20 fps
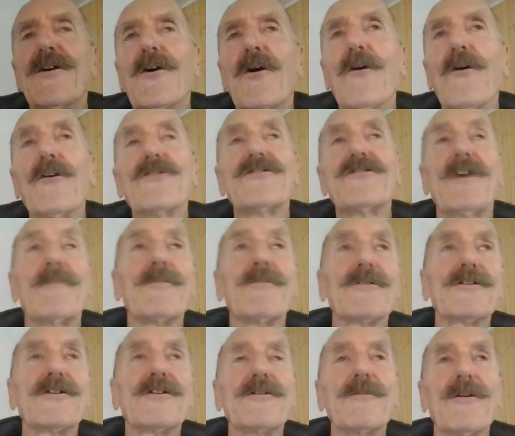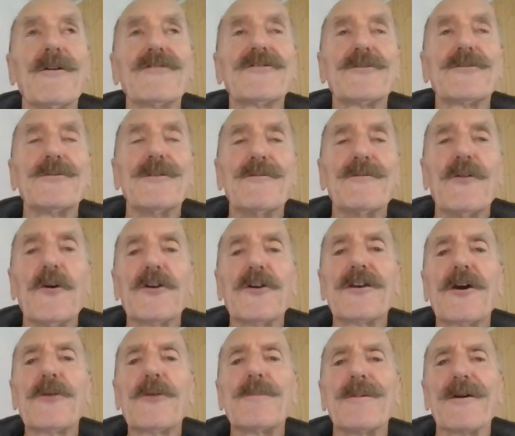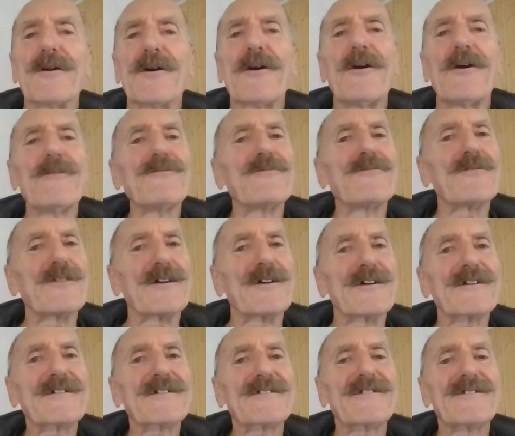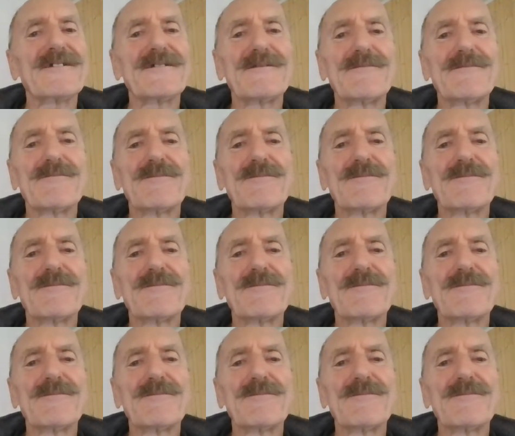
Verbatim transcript: or somebody who wants to avoid open conflict.